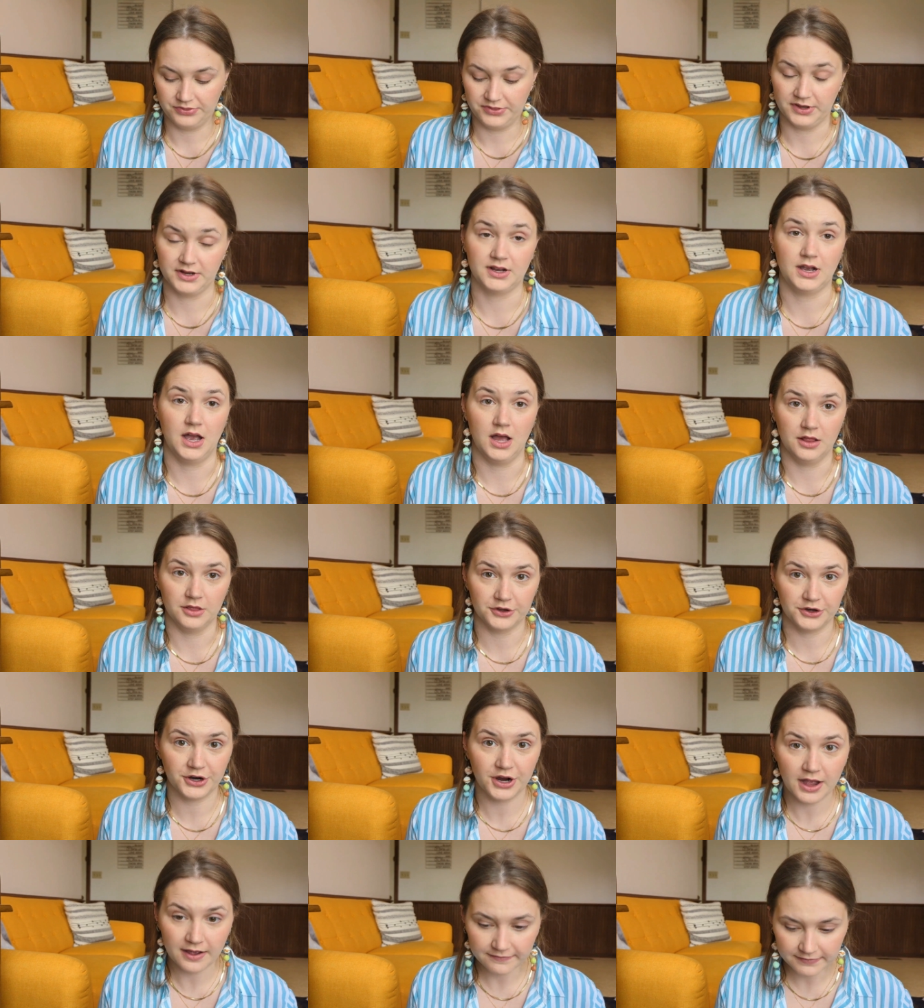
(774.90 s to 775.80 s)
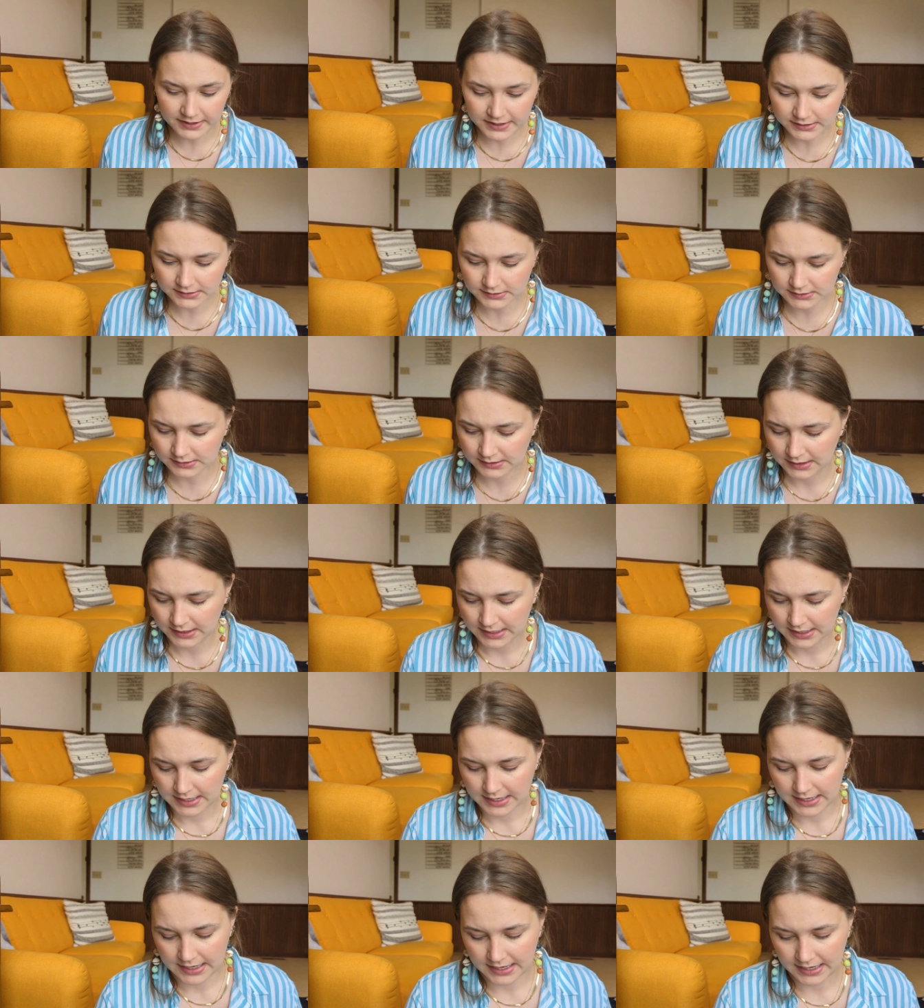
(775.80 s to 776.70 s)
the color of it,
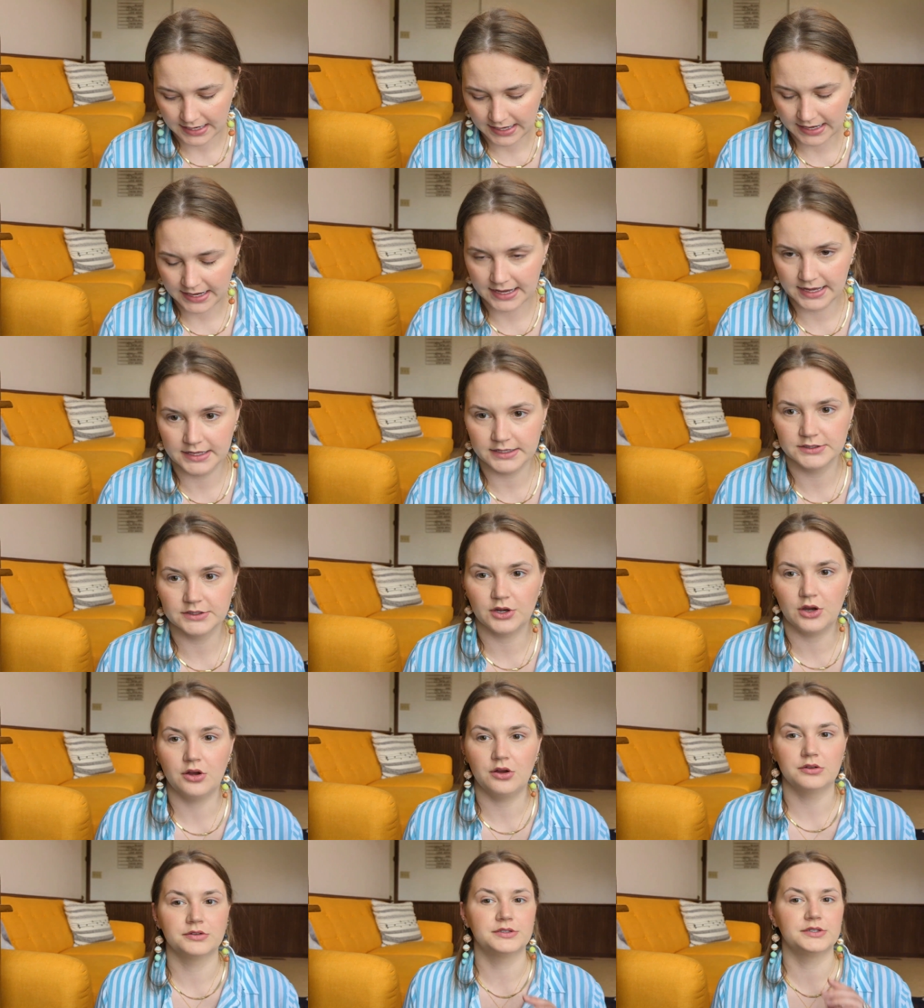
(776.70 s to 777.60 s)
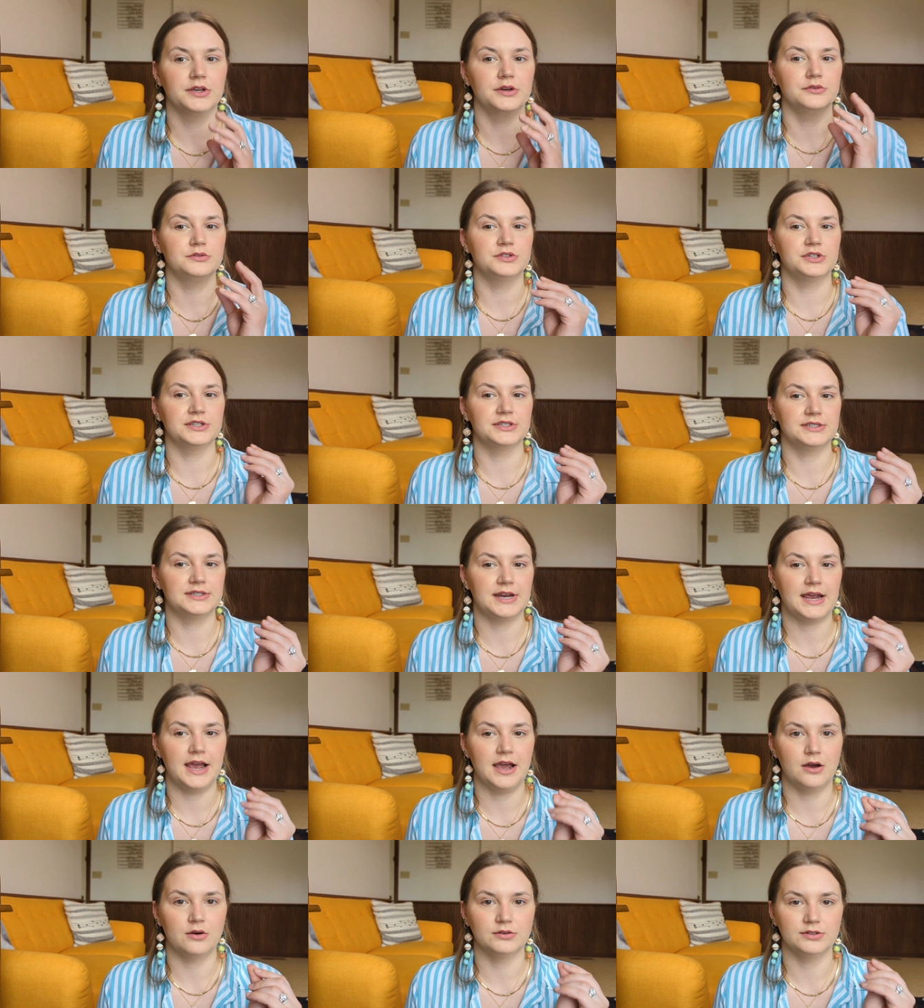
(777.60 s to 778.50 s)
and also just
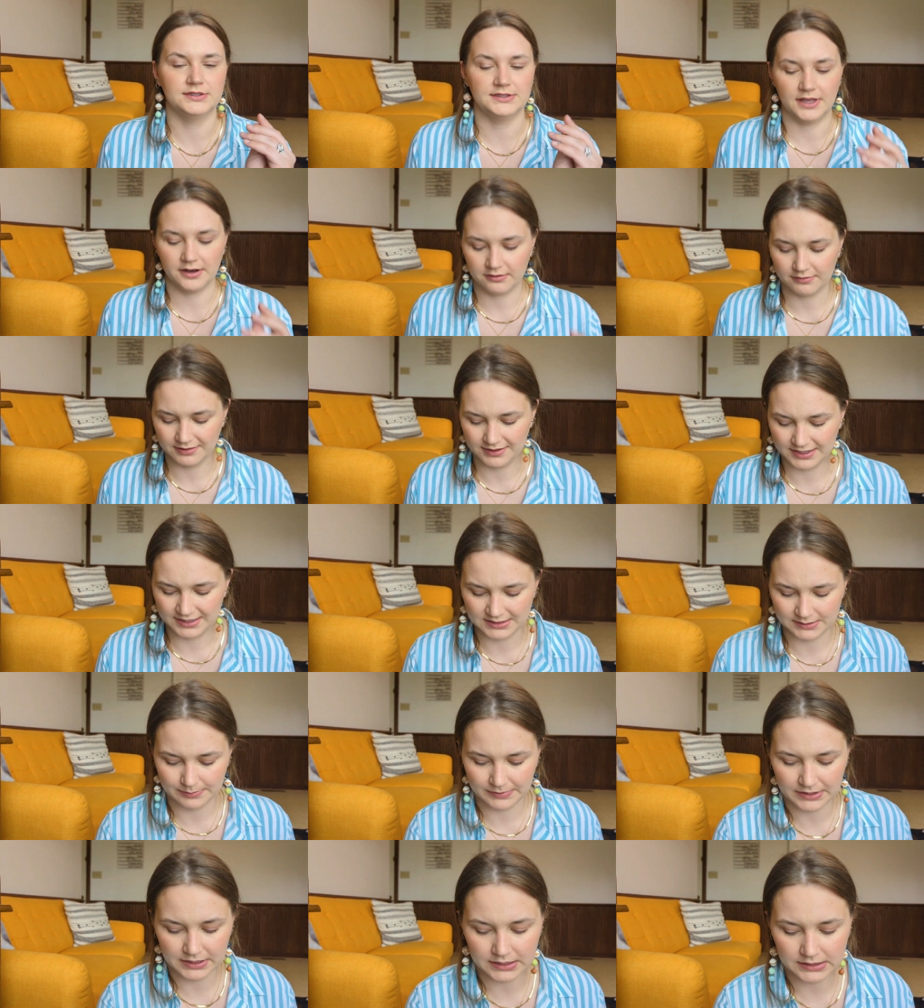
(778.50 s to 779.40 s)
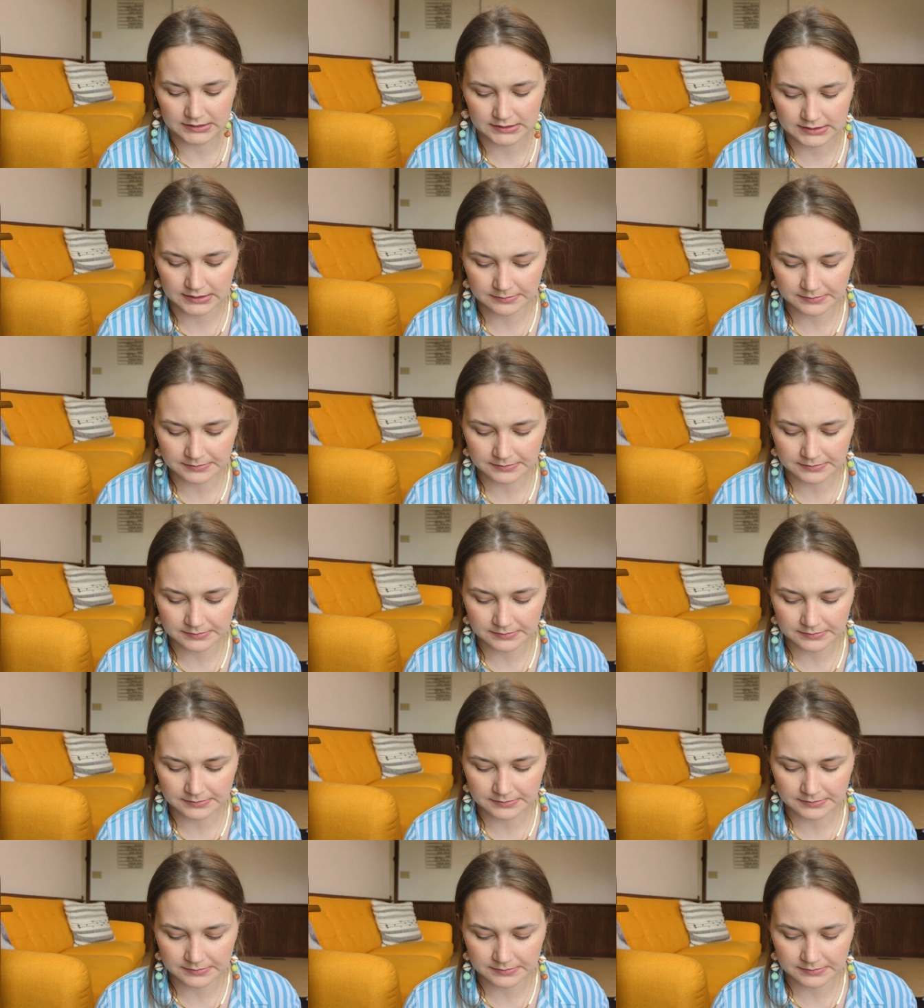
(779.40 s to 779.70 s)
how subtle it is, because